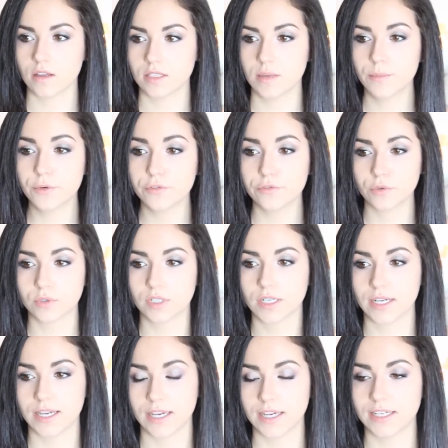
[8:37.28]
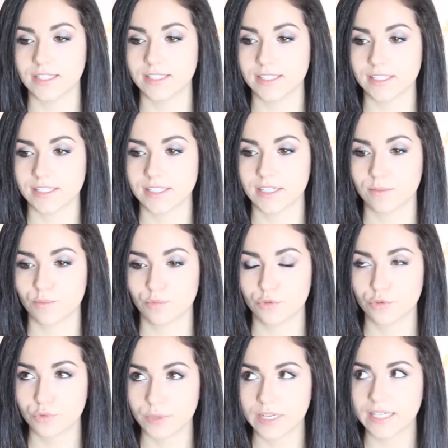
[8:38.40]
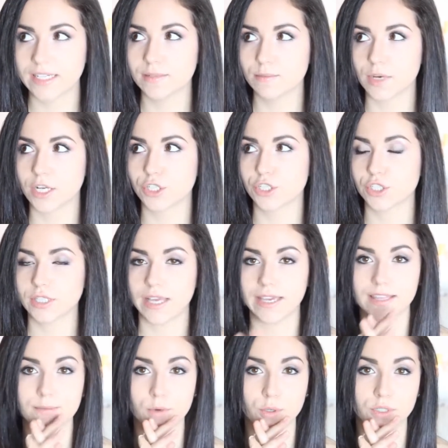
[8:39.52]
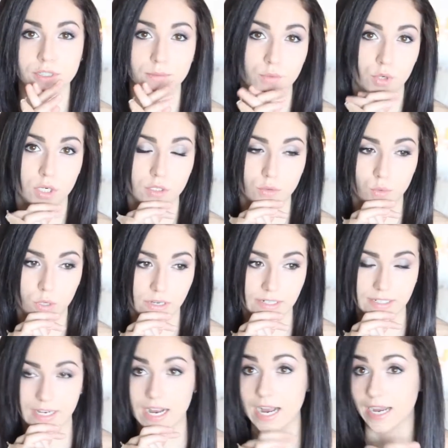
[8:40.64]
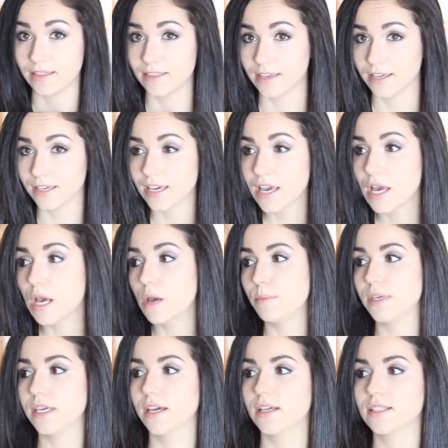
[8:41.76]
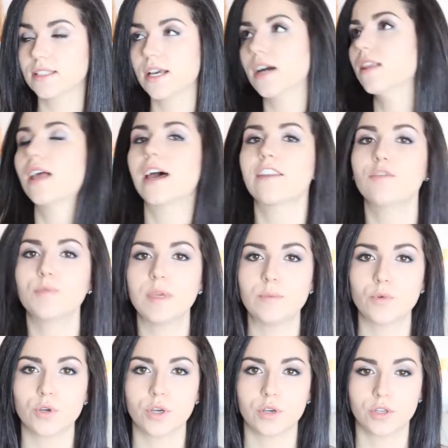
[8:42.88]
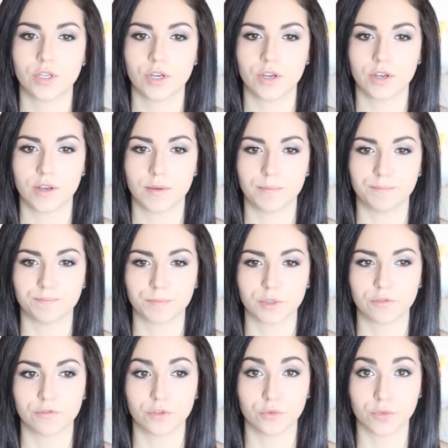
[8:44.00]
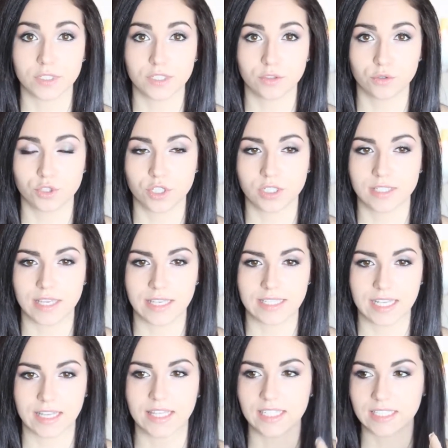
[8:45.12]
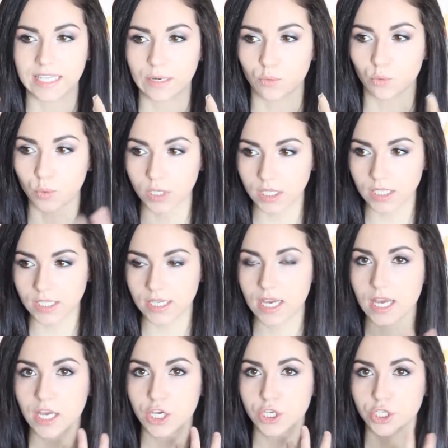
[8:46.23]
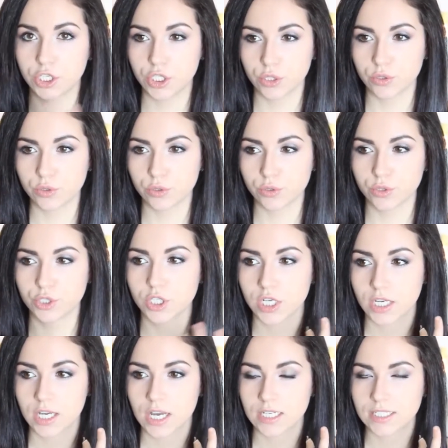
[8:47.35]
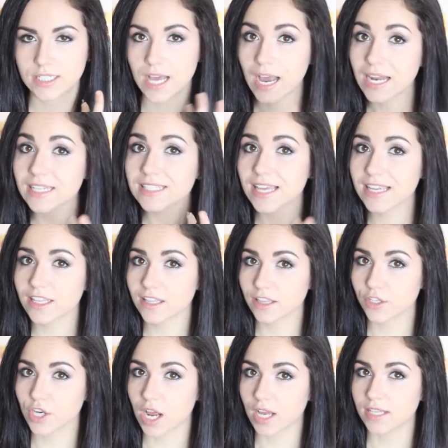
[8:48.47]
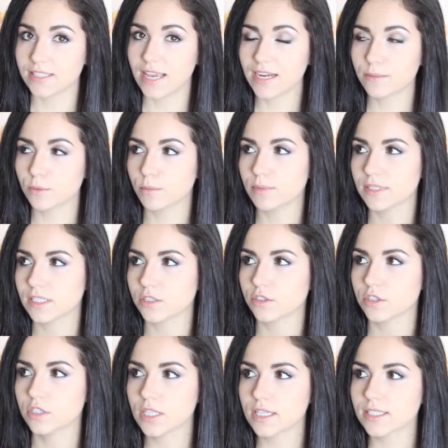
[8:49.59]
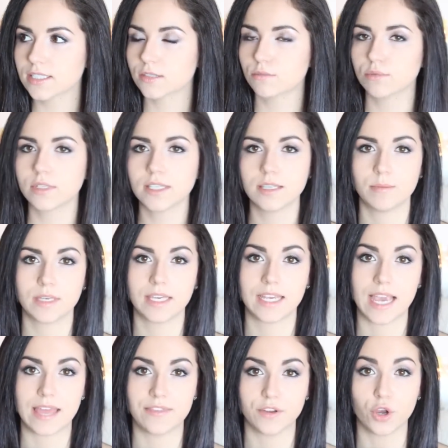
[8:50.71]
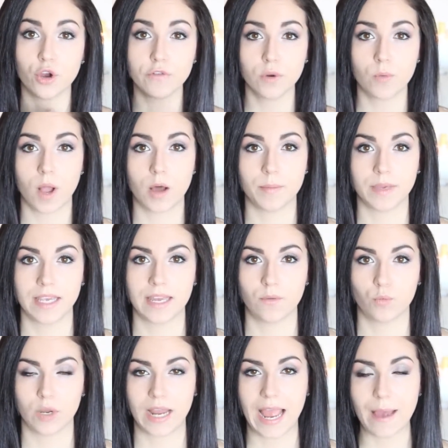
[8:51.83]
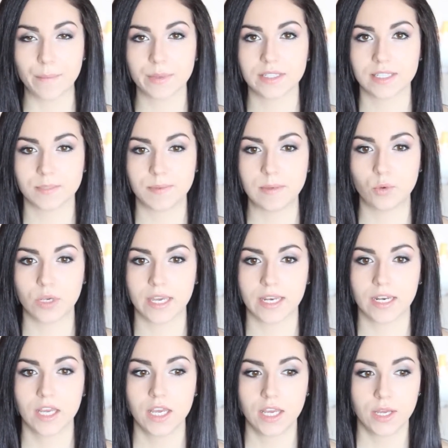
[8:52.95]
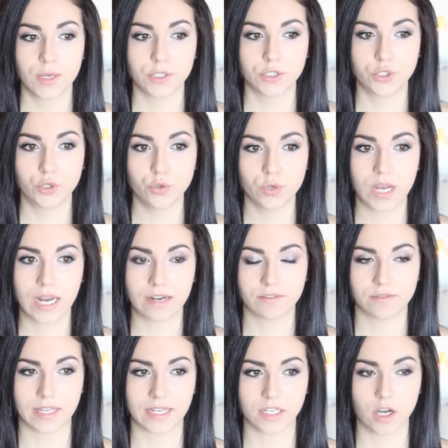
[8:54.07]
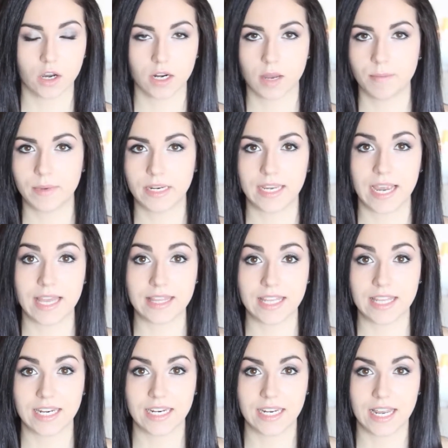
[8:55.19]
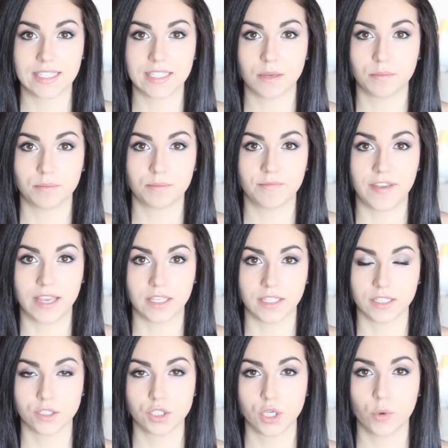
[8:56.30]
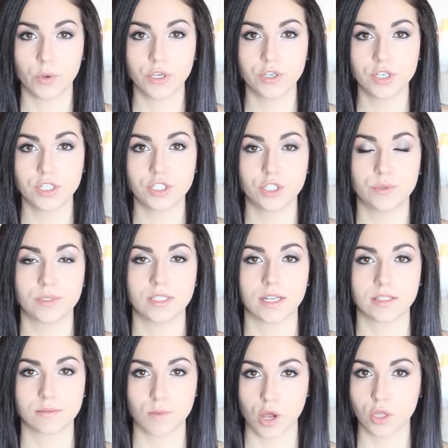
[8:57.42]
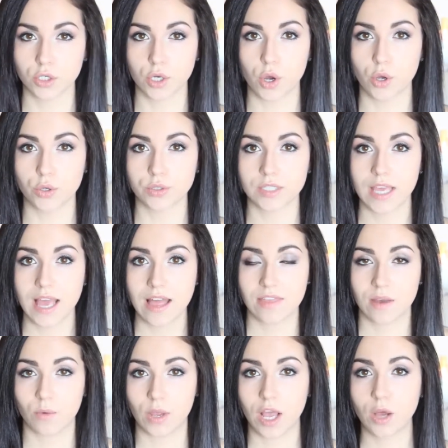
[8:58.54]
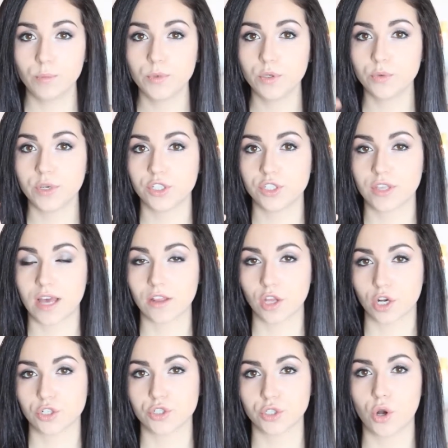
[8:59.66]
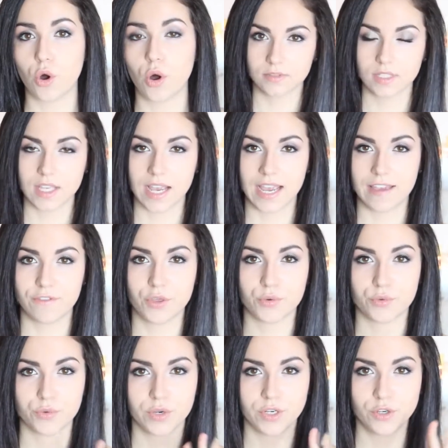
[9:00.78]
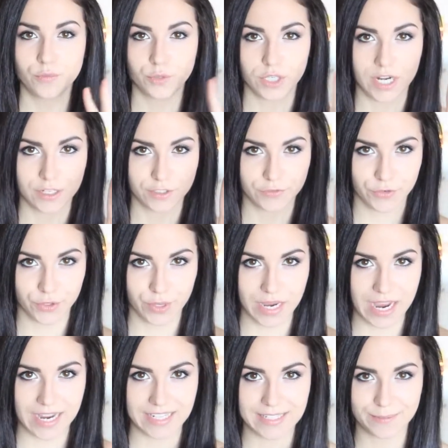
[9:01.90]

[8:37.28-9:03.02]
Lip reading: Number 4 is pretty much like the most important one, I think, because a lot of people for resolutions, they set these like really huge, not saying that they're not attainable, but they're just really big and they're overwhelming, and what happens is people get too kind of like caught up in it and then it ends up failing. So what you need to do is set smaller goals that will help you reach that larger goal. I have 3 new printouts for you guys.